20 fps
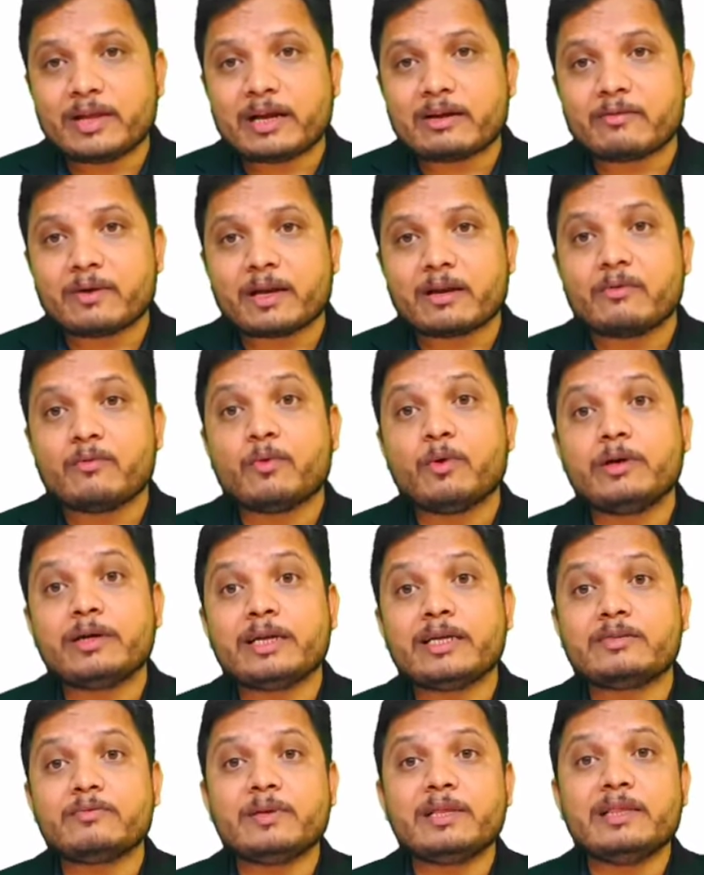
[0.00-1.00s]
network,
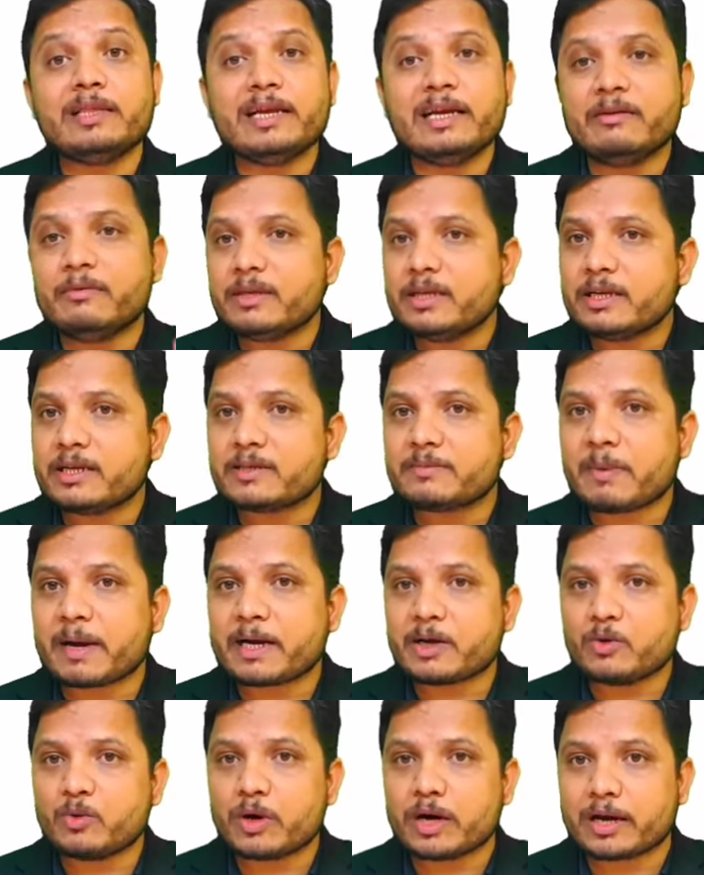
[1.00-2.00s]
voltage will lead with
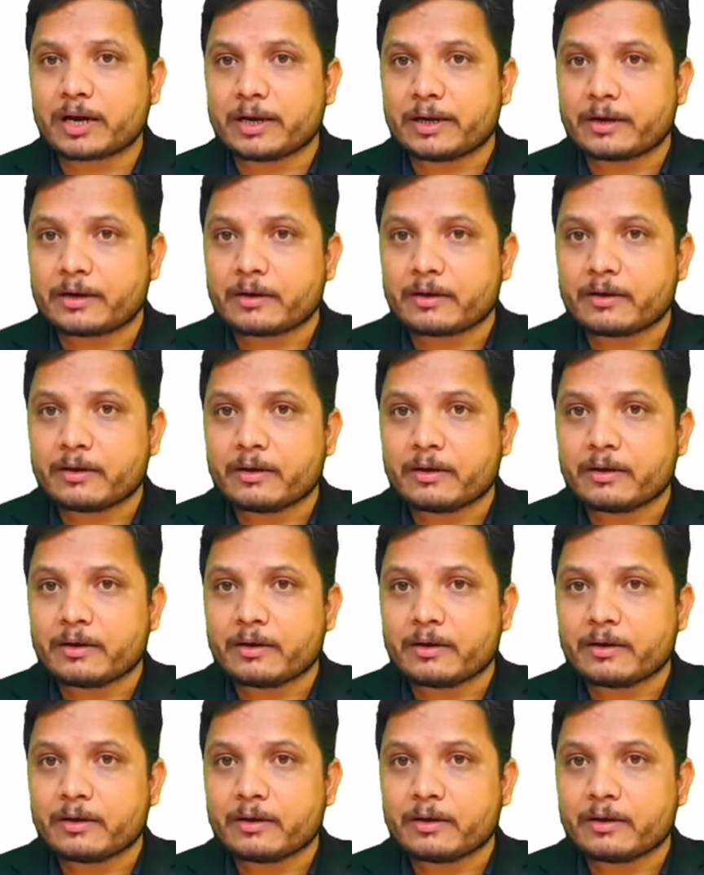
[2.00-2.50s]
respect to current.